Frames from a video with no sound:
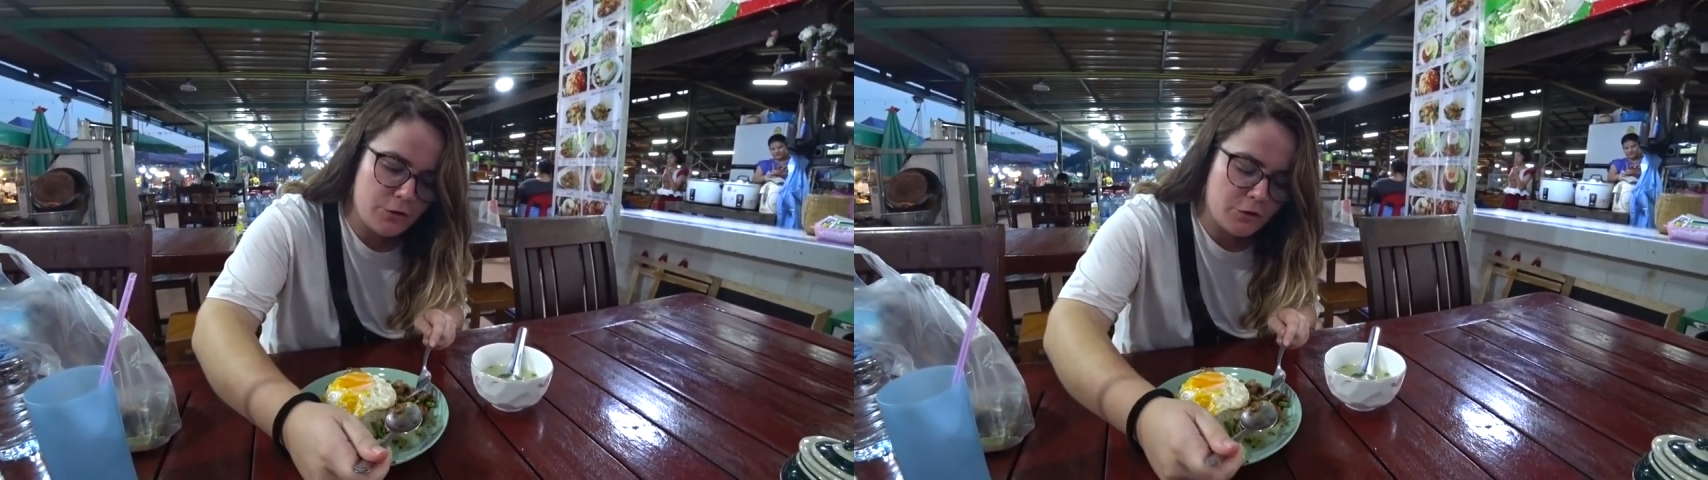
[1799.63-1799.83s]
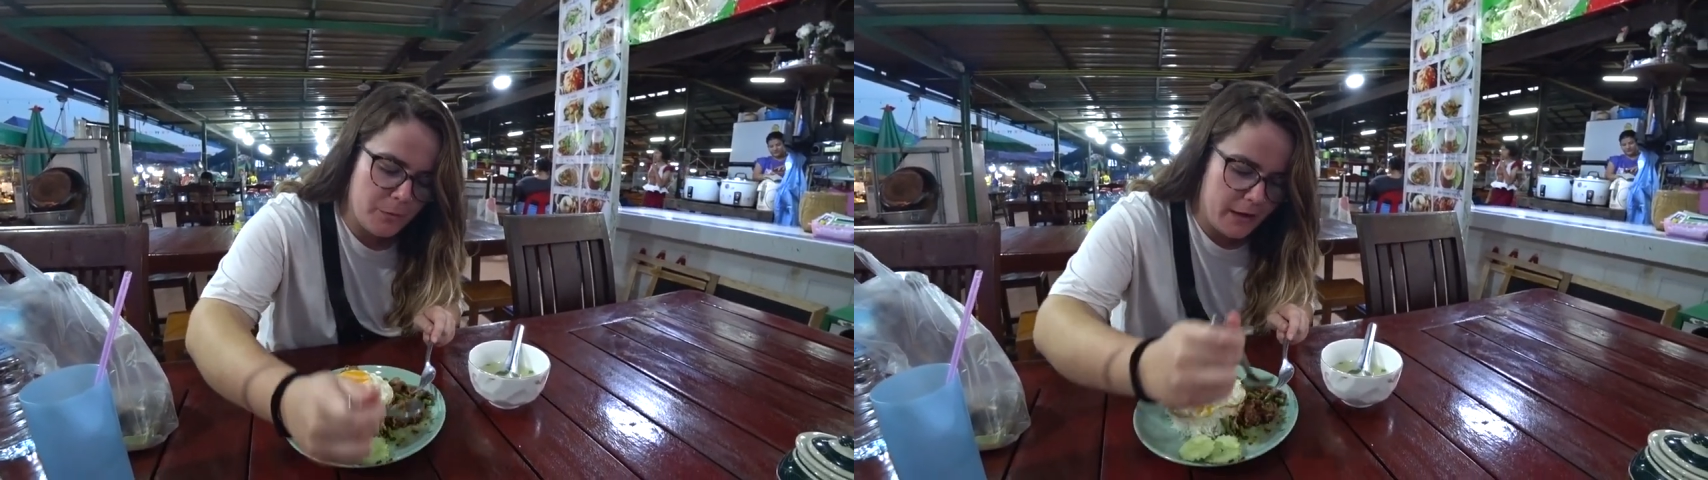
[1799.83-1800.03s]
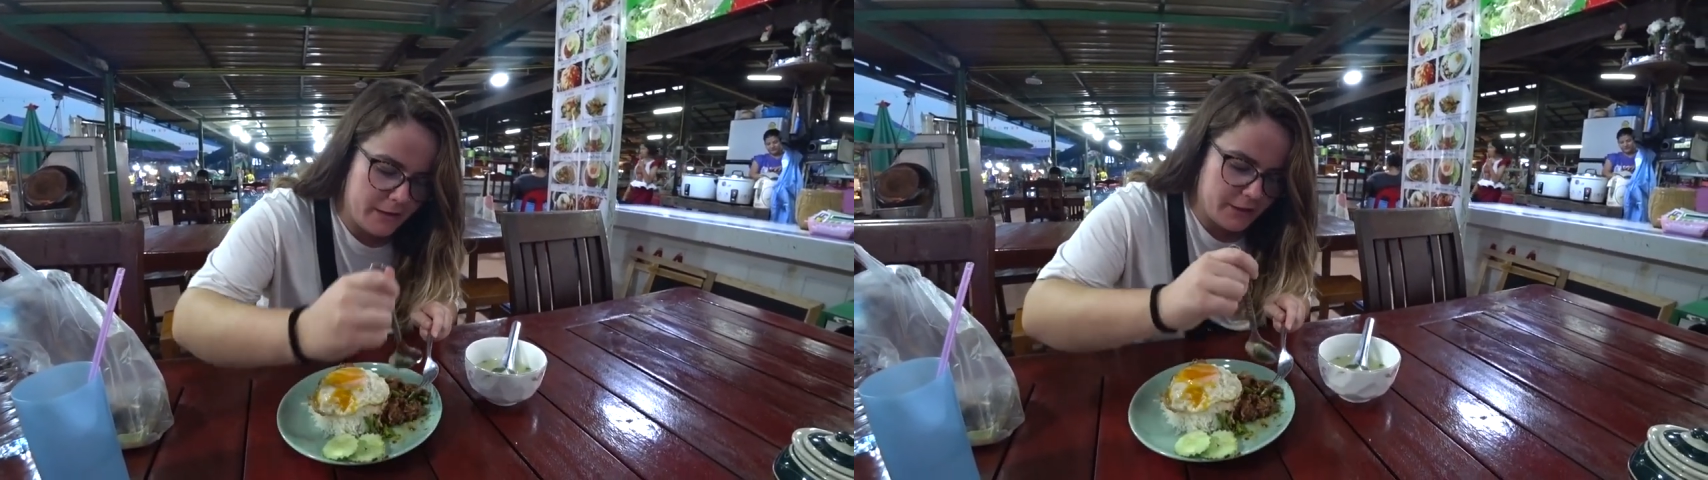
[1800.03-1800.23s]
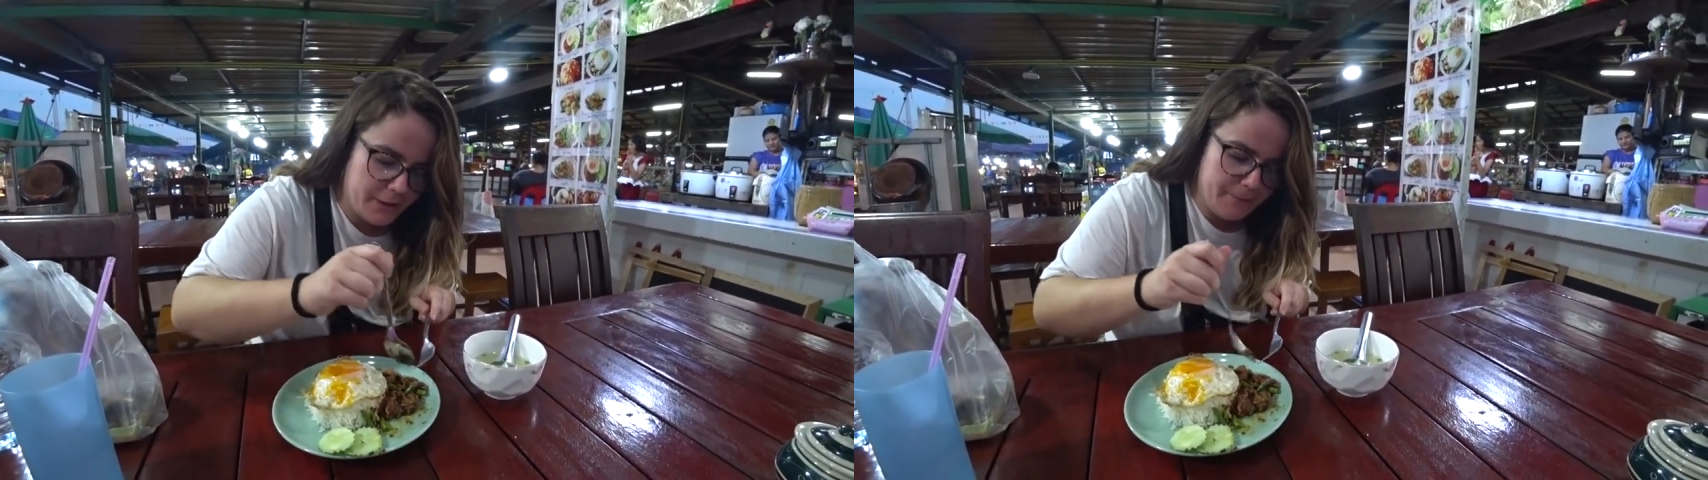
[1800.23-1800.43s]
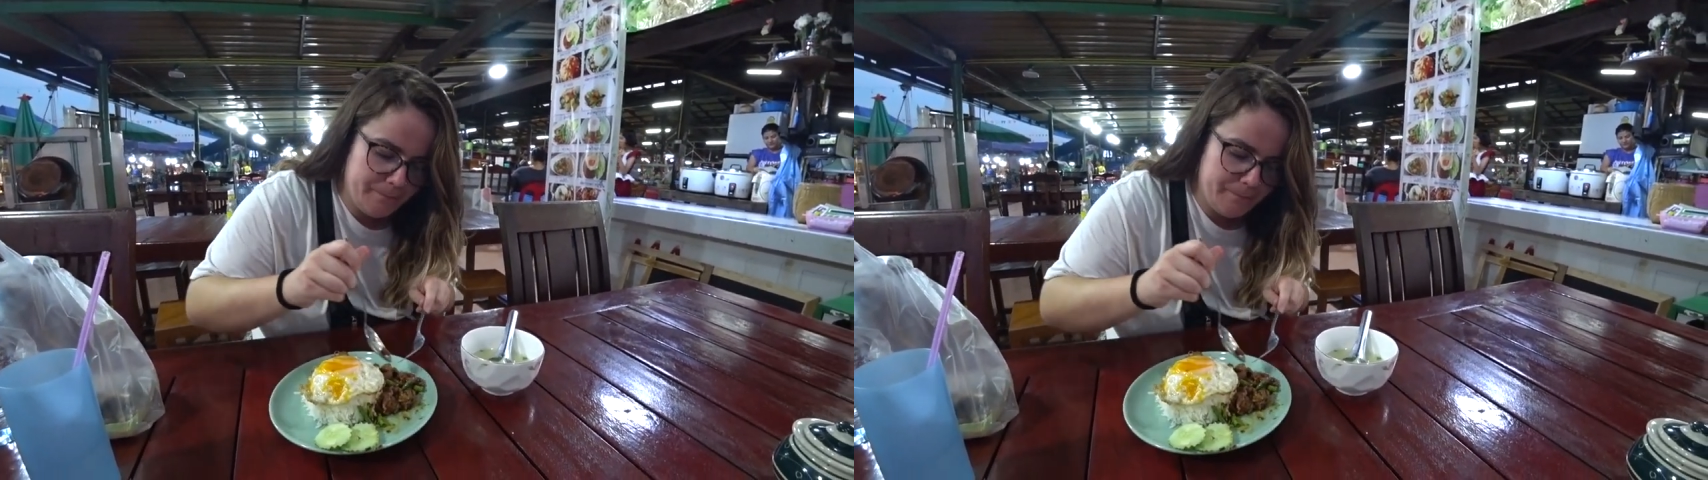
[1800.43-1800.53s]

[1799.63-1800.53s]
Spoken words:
too spicy.